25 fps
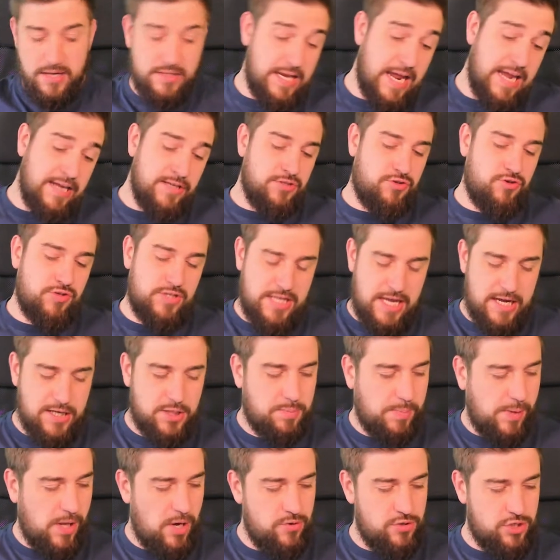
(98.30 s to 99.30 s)
dangerous
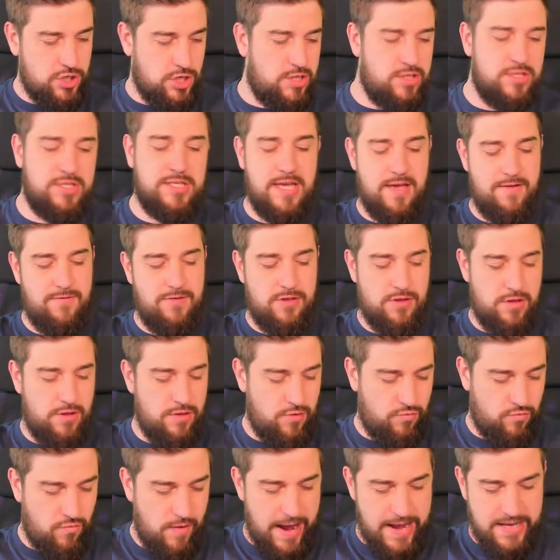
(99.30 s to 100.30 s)
explosions, given that
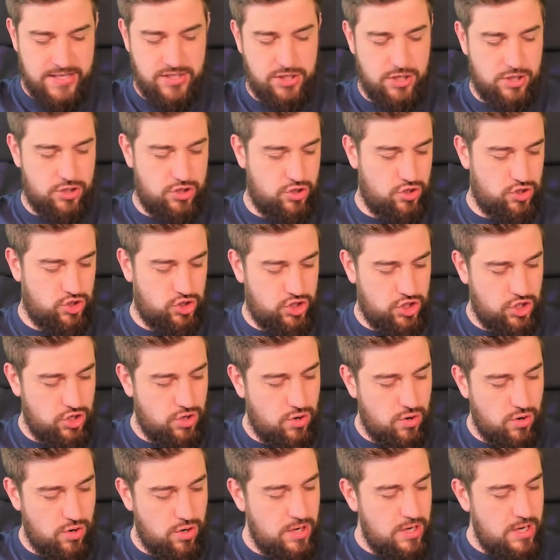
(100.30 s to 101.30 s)
the rest are just
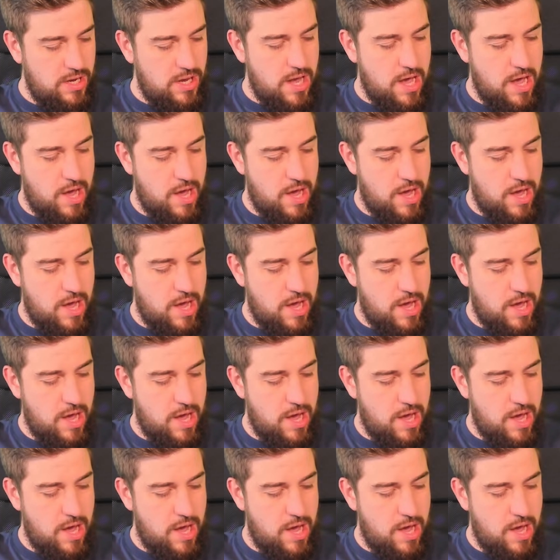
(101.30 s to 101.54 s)
your